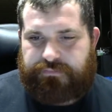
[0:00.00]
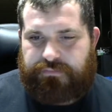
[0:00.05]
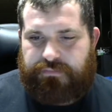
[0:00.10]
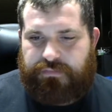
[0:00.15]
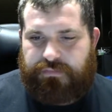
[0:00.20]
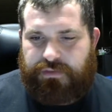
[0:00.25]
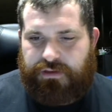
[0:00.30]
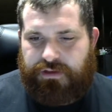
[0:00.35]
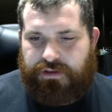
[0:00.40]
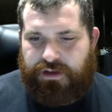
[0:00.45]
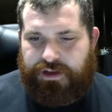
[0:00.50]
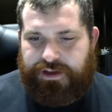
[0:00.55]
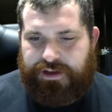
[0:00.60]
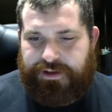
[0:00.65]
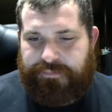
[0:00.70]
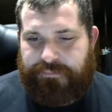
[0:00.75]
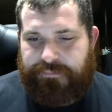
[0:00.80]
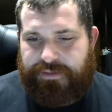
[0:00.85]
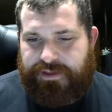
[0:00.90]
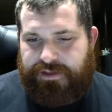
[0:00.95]

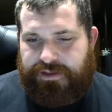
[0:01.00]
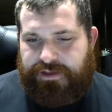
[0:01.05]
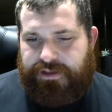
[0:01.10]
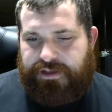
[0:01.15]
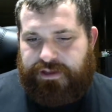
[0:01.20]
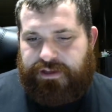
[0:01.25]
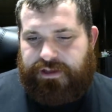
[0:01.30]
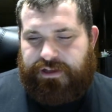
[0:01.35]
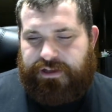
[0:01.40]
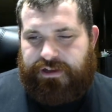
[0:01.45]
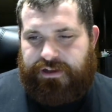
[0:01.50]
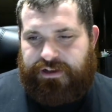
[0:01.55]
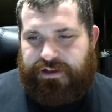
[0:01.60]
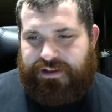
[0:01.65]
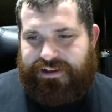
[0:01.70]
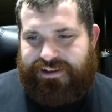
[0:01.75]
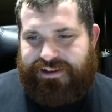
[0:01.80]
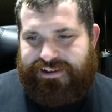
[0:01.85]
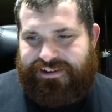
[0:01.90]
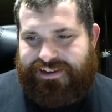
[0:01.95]

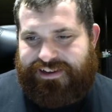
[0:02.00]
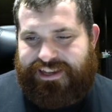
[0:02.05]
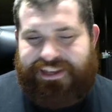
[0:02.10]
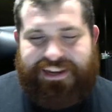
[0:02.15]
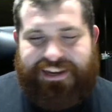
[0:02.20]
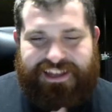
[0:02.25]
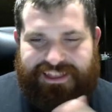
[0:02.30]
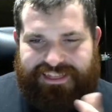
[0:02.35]
Again,